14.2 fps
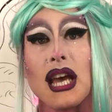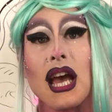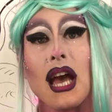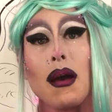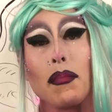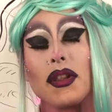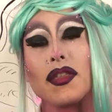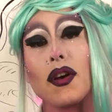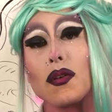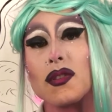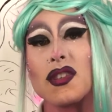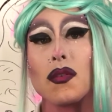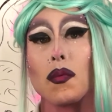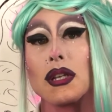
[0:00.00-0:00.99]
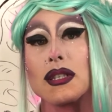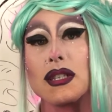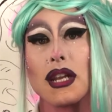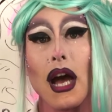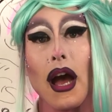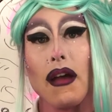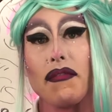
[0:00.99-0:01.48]
but those are the ones that
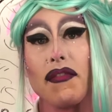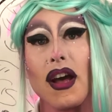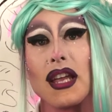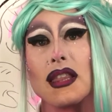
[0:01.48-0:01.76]
I find the